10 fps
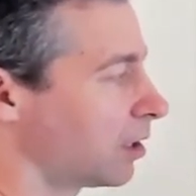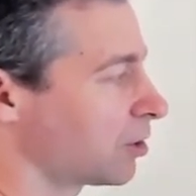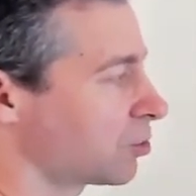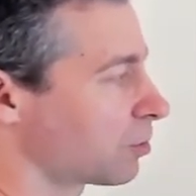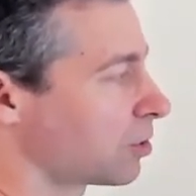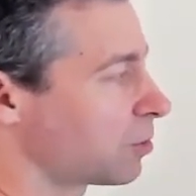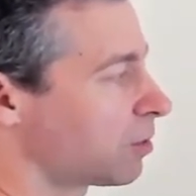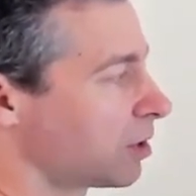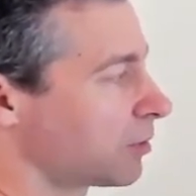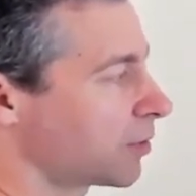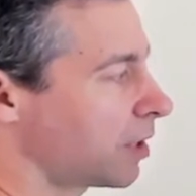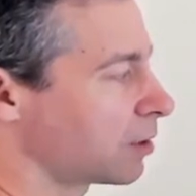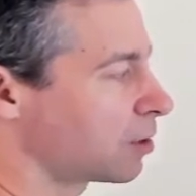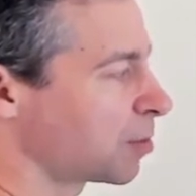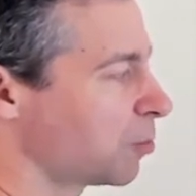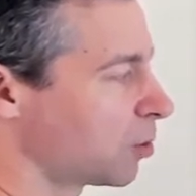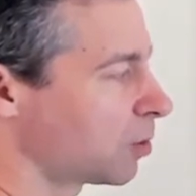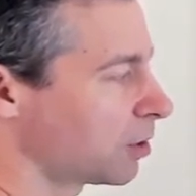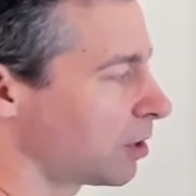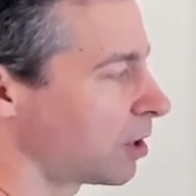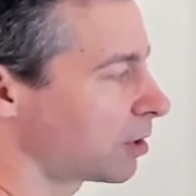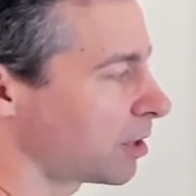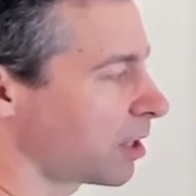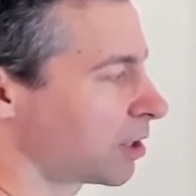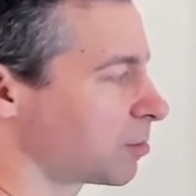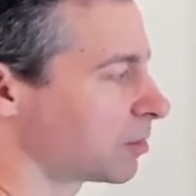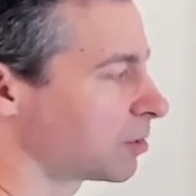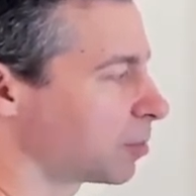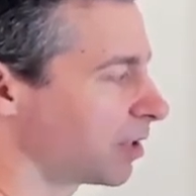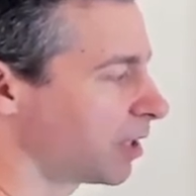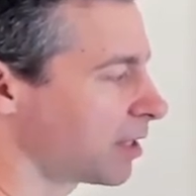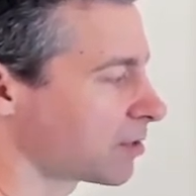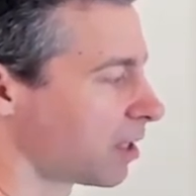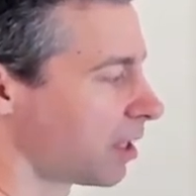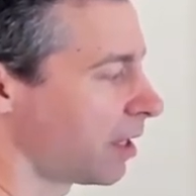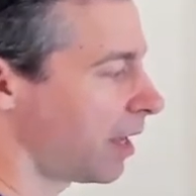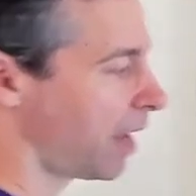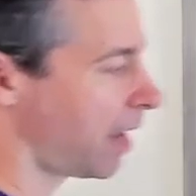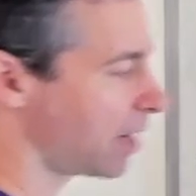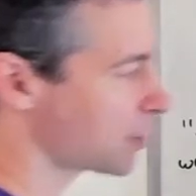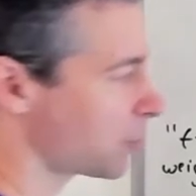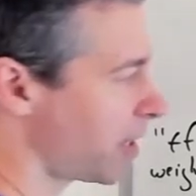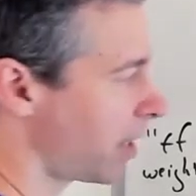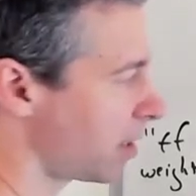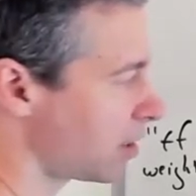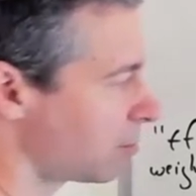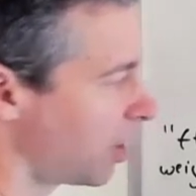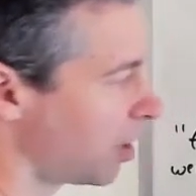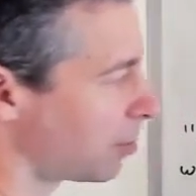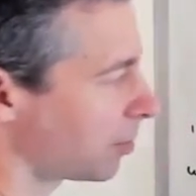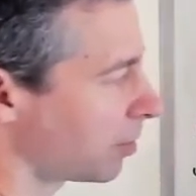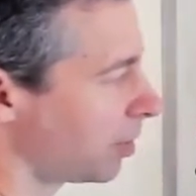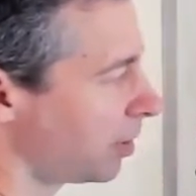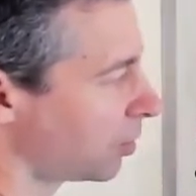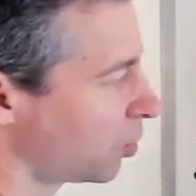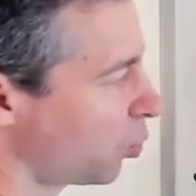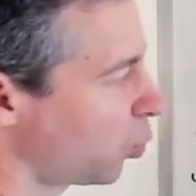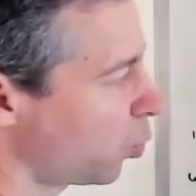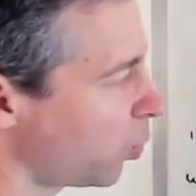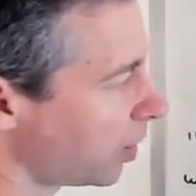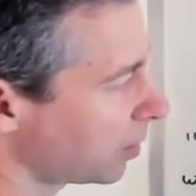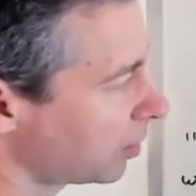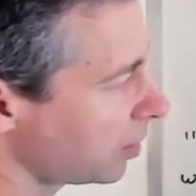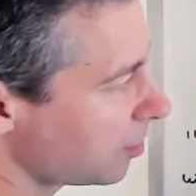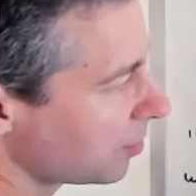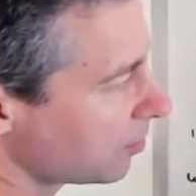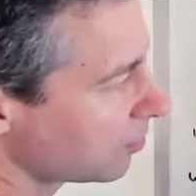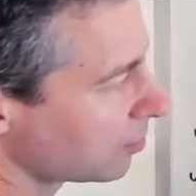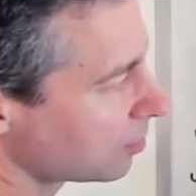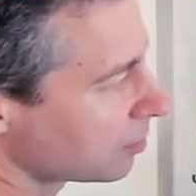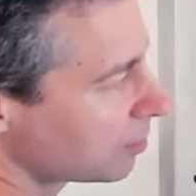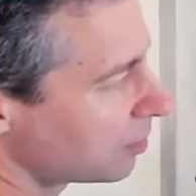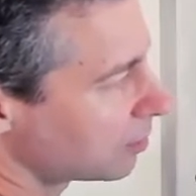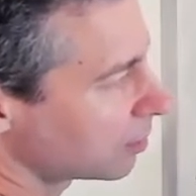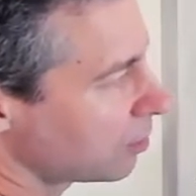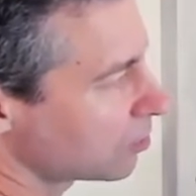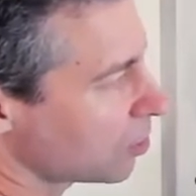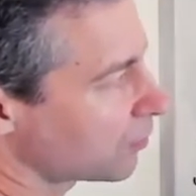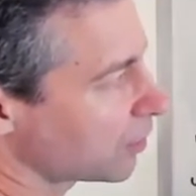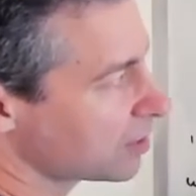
Shorter one, we got a little bit more, longer document, a little bit less. As we add them up, it quickly goes over.